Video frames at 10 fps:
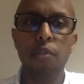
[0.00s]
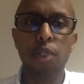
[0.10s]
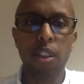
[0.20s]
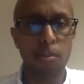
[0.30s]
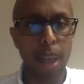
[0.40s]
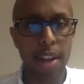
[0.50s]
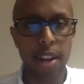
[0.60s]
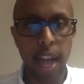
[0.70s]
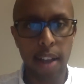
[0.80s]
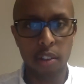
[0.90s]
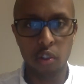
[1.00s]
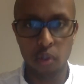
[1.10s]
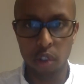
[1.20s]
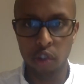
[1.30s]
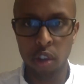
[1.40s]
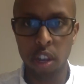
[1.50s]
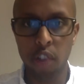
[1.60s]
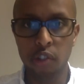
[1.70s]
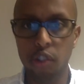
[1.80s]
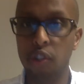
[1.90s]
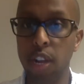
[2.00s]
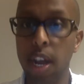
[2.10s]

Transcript: for expanded access to education should